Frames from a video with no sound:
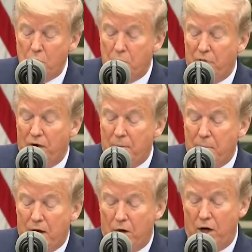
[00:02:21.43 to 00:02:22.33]
to
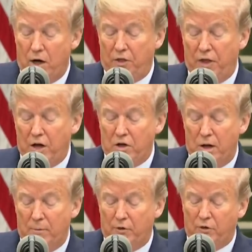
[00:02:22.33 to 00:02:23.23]
provide better health
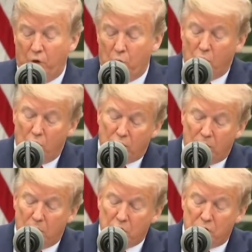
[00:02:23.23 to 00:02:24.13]
outcomes for the
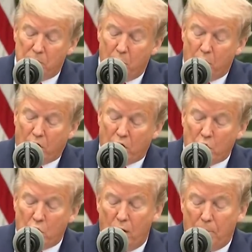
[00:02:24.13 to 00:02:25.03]
world and, most importantly,
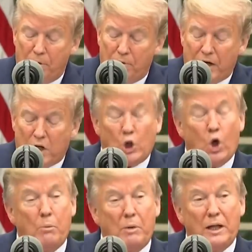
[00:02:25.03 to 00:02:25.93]
to help prevent
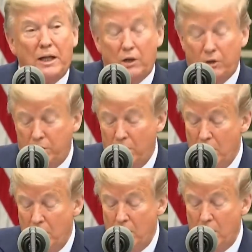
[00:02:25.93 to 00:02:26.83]
global health
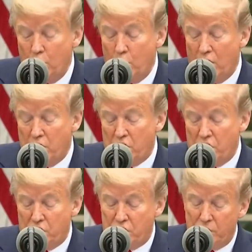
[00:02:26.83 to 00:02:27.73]

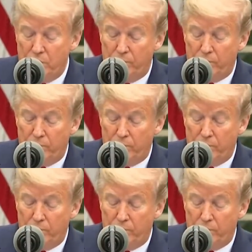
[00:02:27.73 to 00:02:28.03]
crises.